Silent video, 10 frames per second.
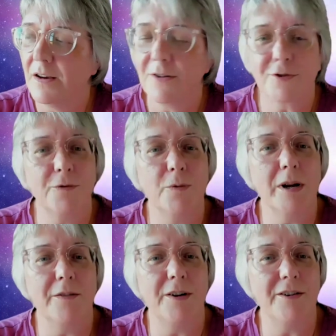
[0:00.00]
So we
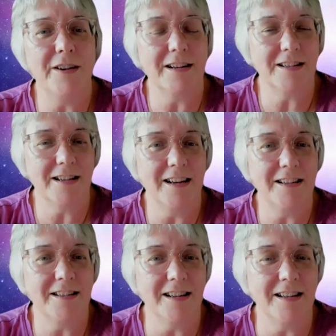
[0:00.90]
are very
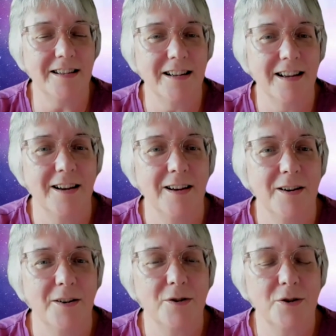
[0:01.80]
excited
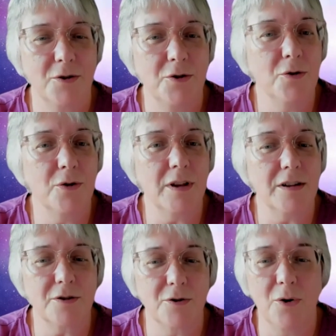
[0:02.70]
to do
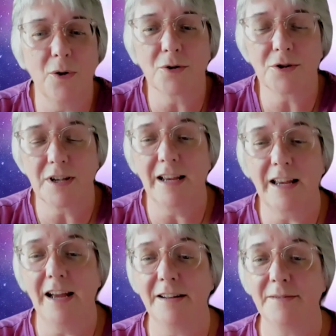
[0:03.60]
this course
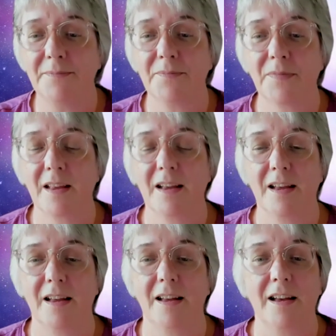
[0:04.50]
again.
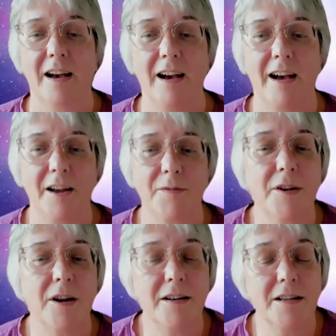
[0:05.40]
I have
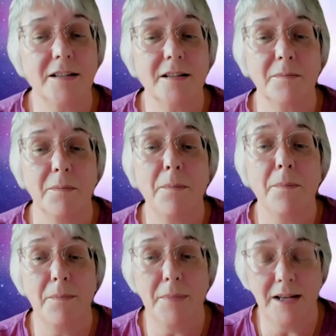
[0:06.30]
done it
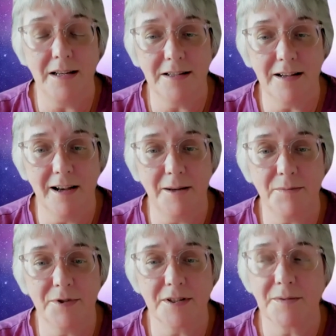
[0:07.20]
many
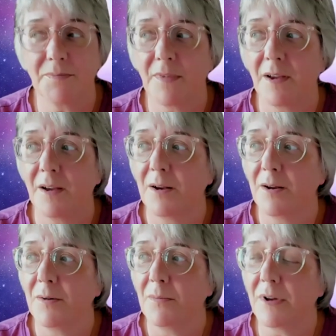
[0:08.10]
times,
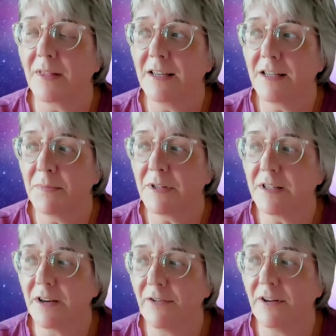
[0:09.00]
but this
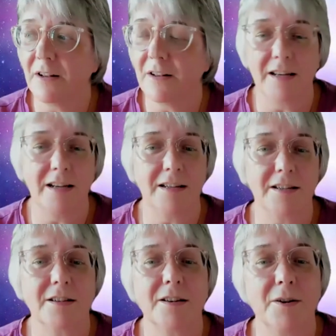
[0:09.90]
material
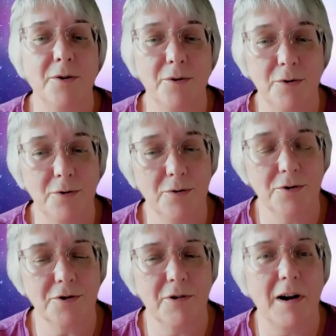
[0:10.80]
is new,
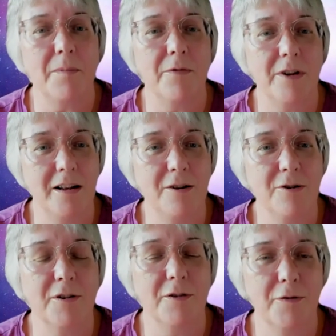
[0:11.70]
so I'm really
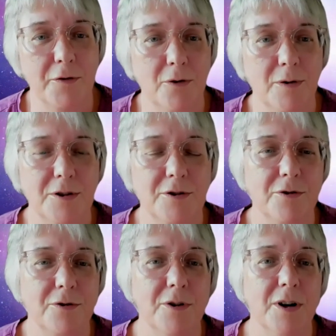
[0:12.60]
looking forward
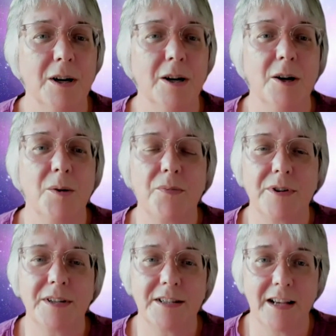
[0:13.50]
to
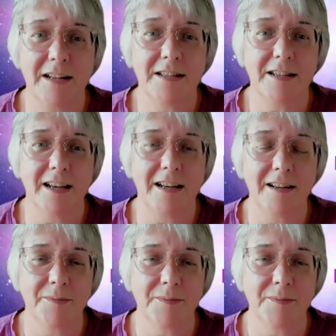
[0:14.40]
presenting